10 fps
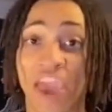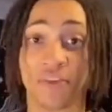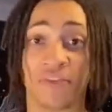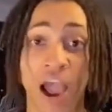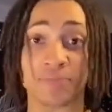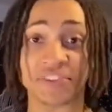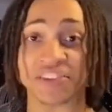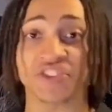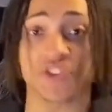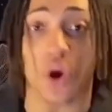a vibe
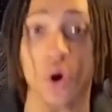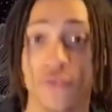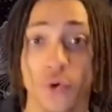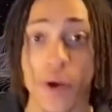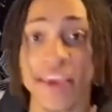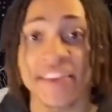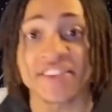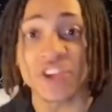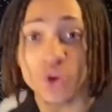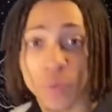session to Earthquake and
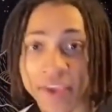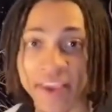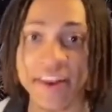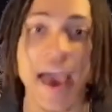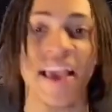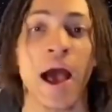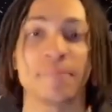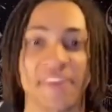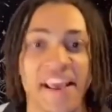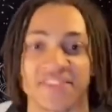See You Again, I'm
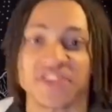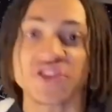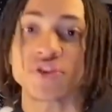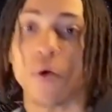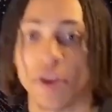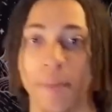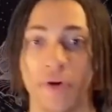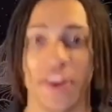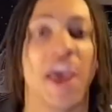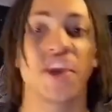dancing just talking about
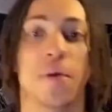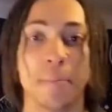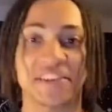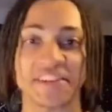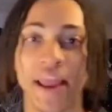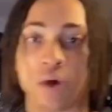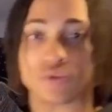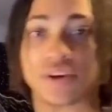it. You're missing out.